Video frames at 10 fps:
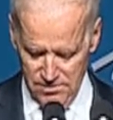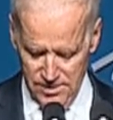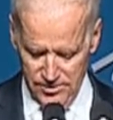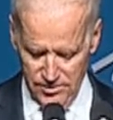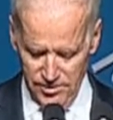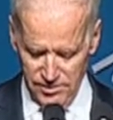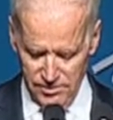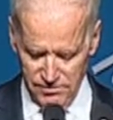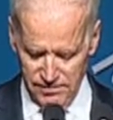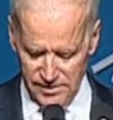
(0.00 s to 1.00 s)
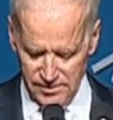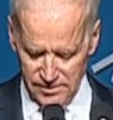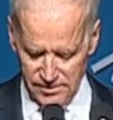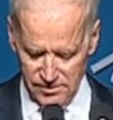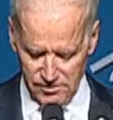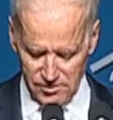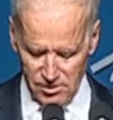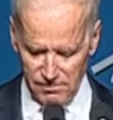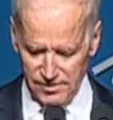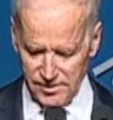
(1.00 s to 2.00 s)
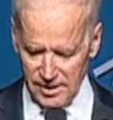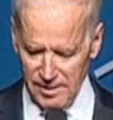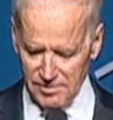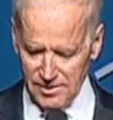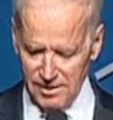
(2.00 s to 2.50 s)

And during those visits in those coffee shops,